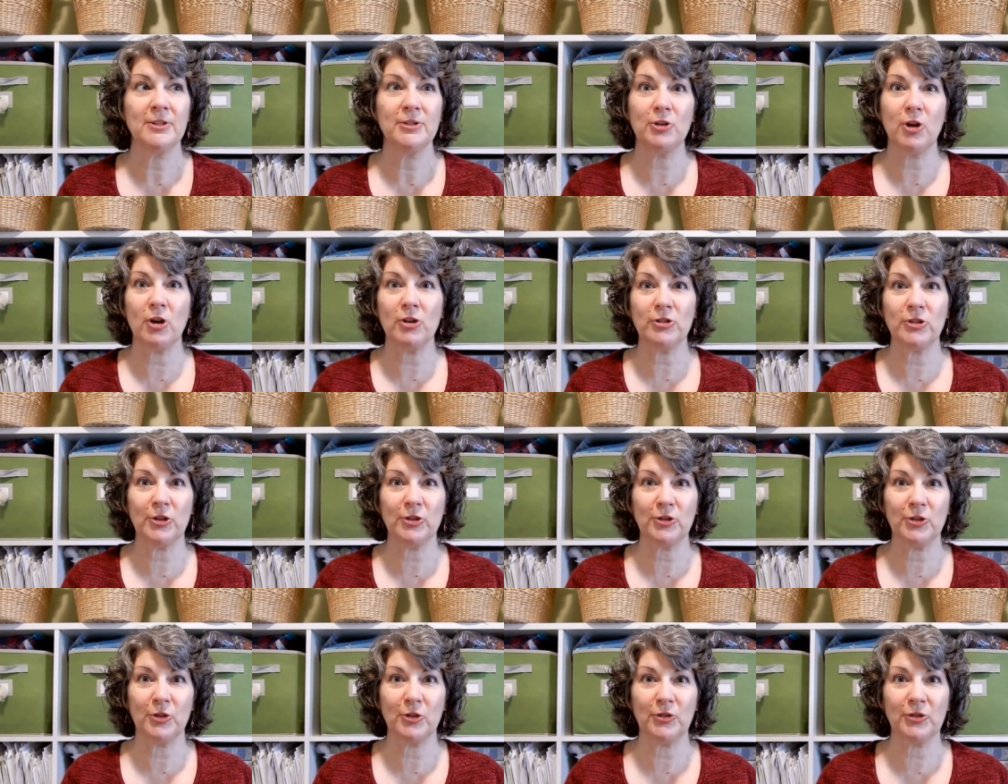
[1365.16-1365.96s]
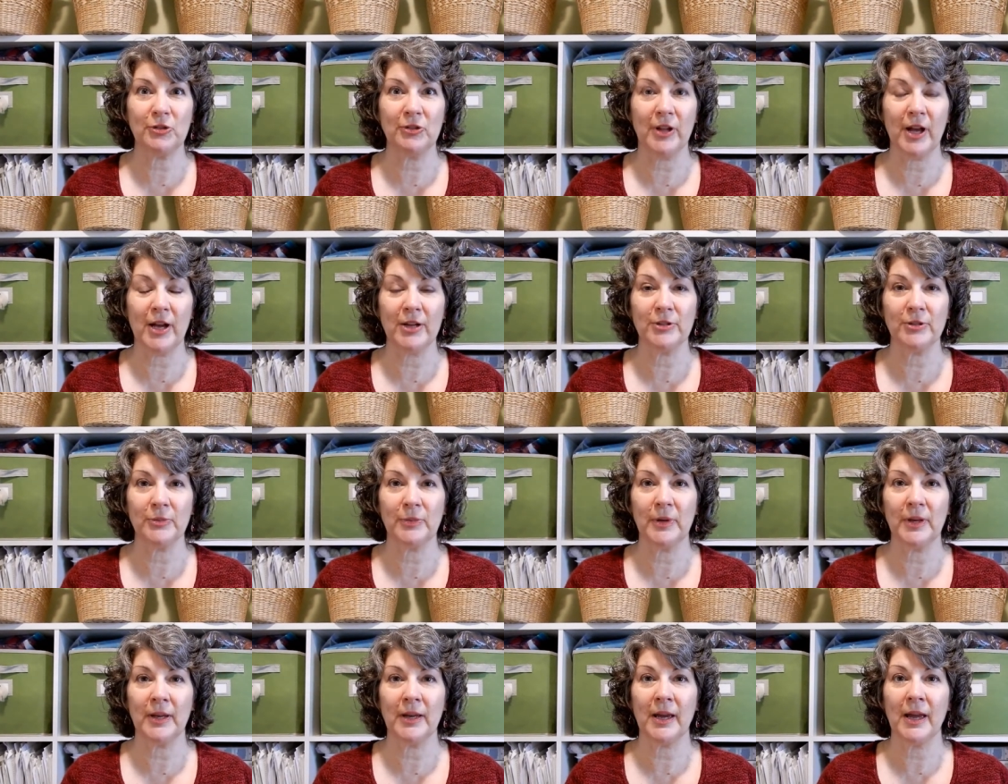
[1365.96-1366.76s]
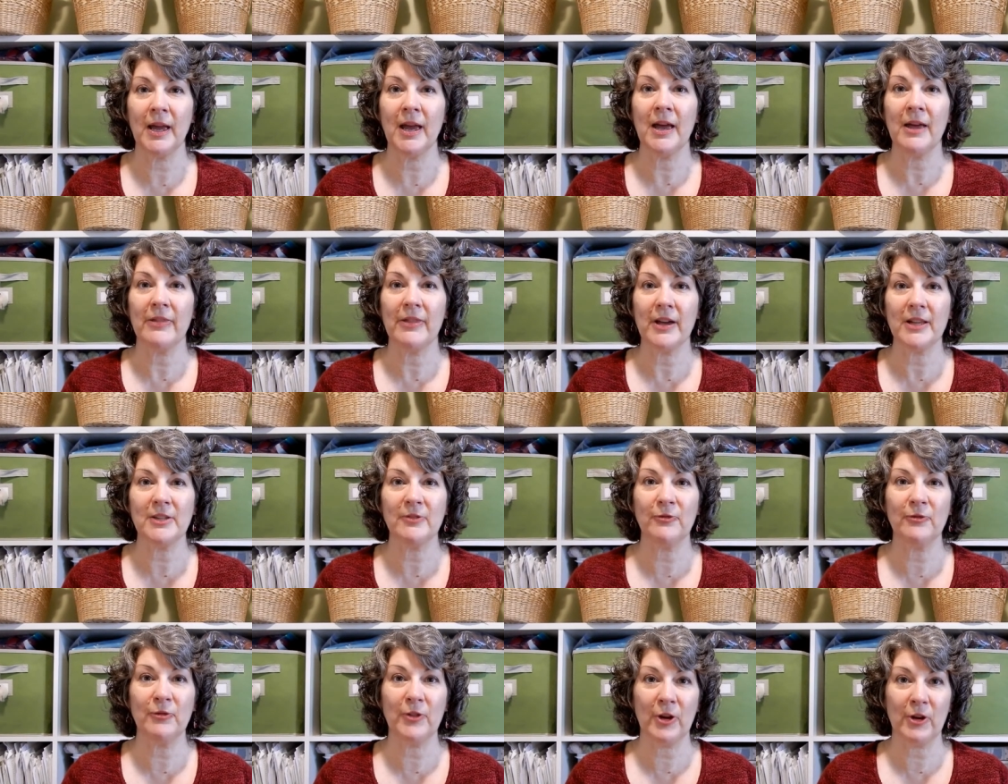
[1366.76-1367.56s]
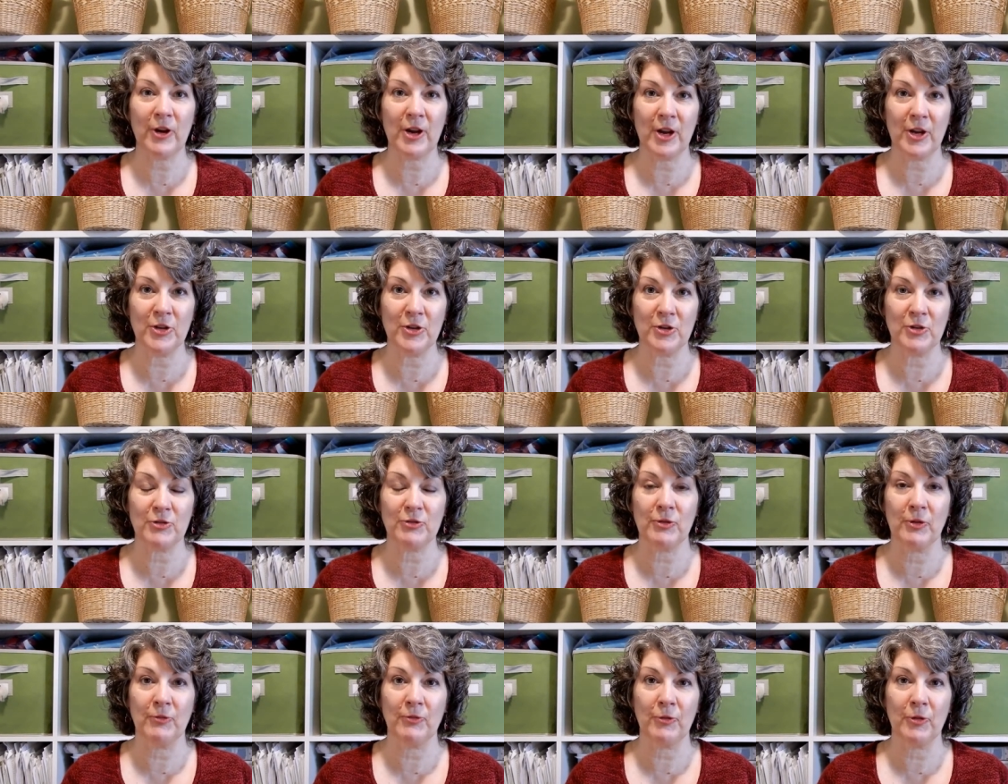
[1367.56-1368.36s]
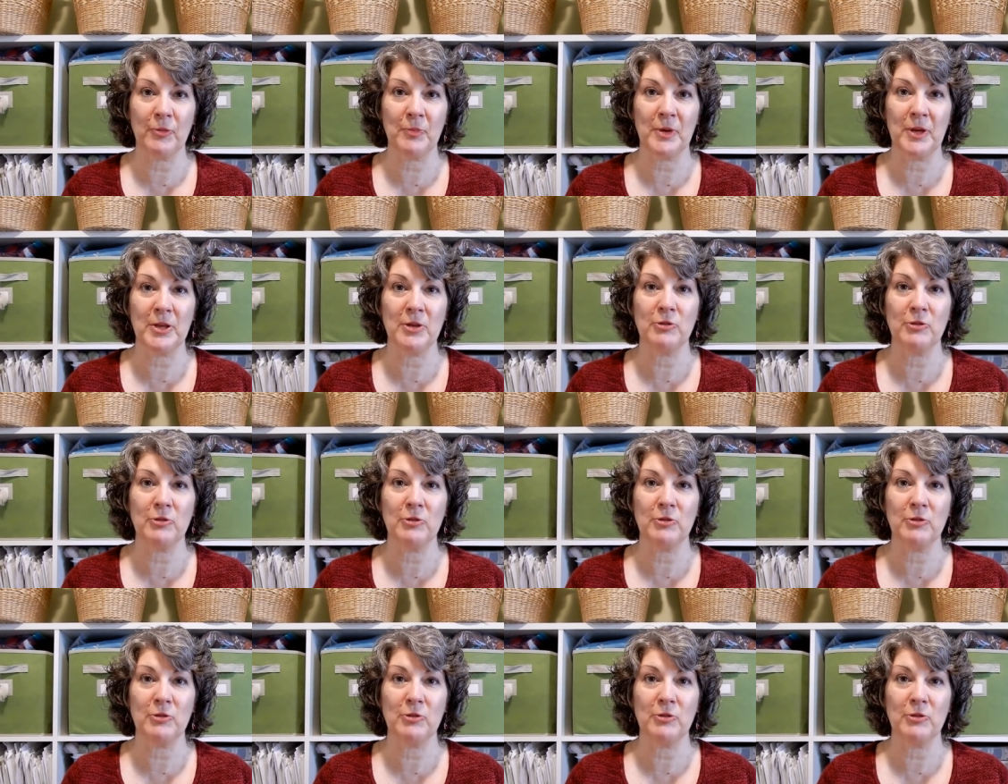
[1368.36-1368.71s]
socks I showed you last week. That's very unusual for me.